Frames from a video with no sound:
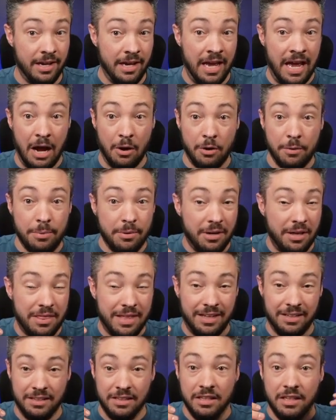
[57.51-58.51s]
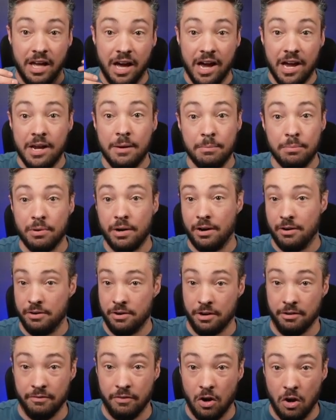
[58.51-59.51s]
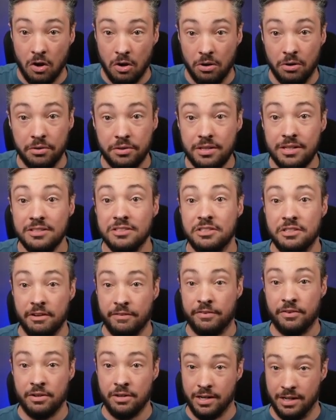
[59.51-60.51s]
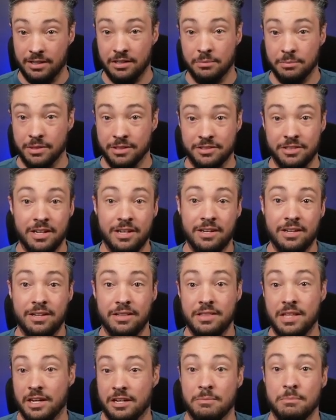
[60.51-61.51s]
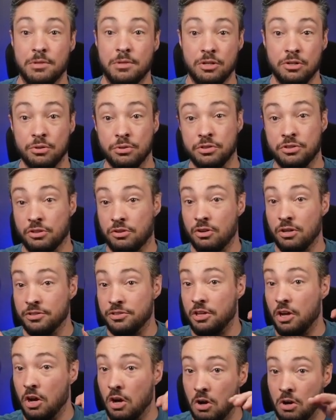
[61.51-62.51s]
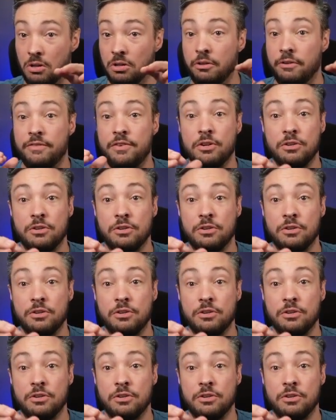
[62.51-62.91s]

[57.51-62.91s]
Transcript: How are we building out that library of all these different elements that can be used across all of your